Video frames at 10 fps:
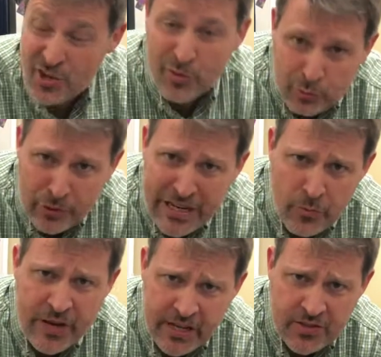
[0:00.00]
3
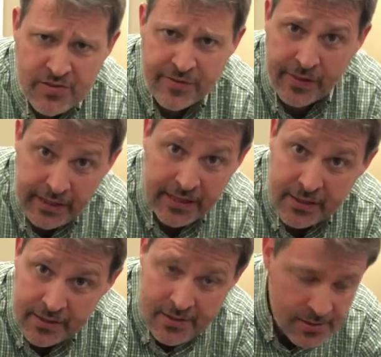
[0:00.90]
weeks for the
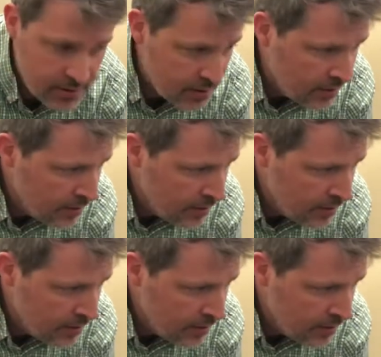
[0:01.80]
kids.